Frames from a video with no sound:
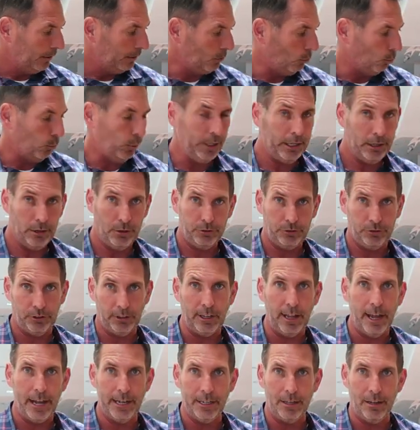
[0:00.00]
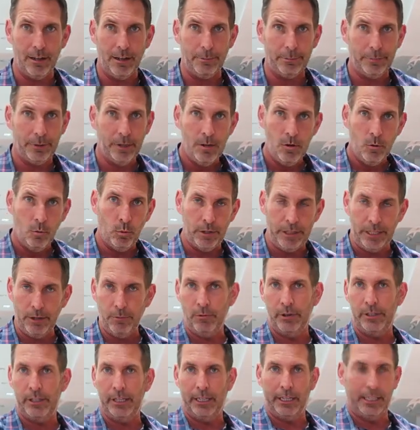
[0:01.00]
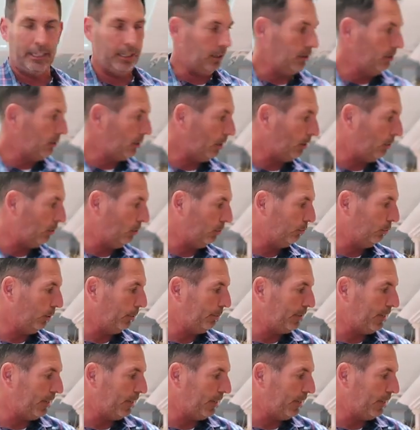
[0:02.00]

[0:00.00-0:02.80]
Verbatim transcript: the wheels light up when the, when the kid goes.